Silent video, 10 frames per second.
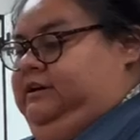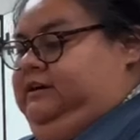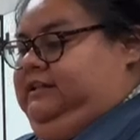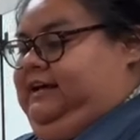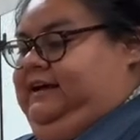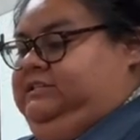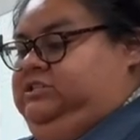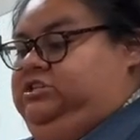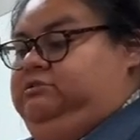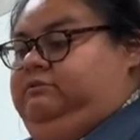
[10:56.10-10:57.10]
that has
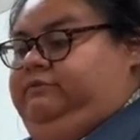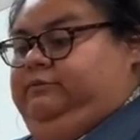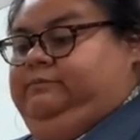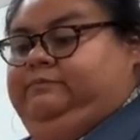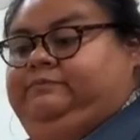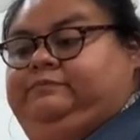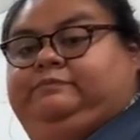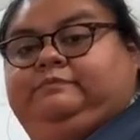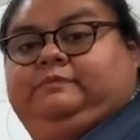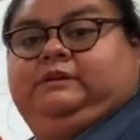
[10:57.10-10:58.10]
2 of them.
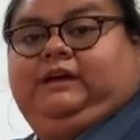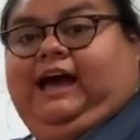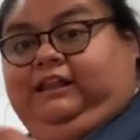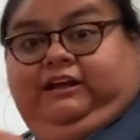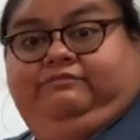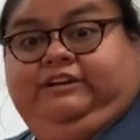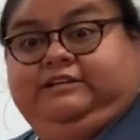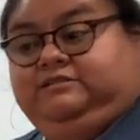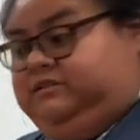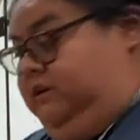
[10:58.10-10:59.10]
I love these,
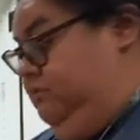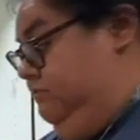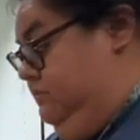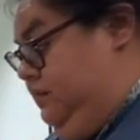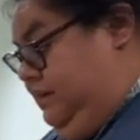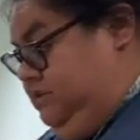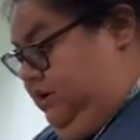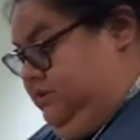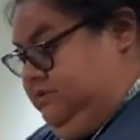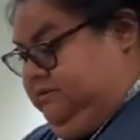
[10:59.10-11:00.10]
so that's
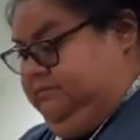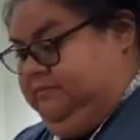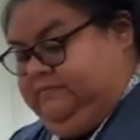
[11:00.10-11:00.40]
awesome.